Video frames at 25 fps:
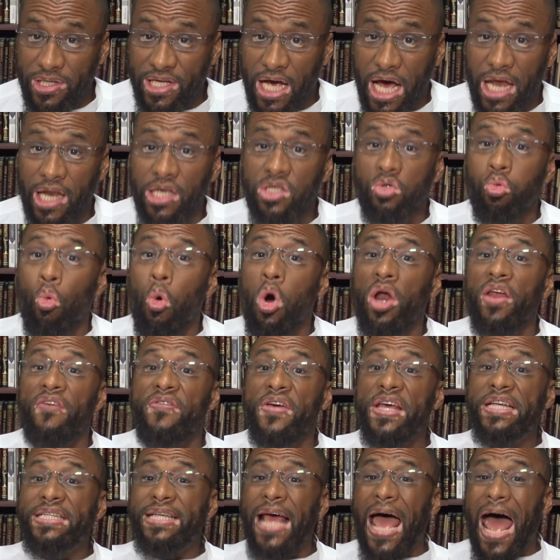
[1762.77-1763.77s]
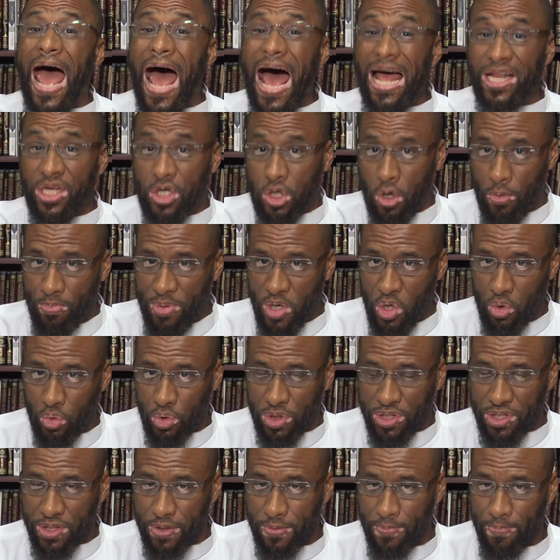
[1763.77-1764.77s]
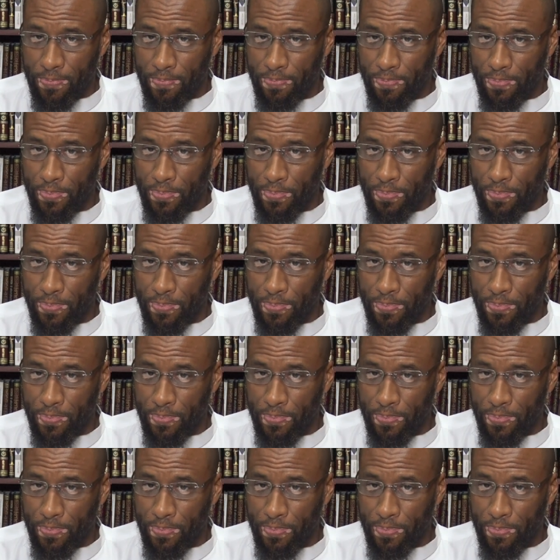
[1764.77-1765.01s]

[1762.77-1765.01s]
ta'ala's one of his attributes.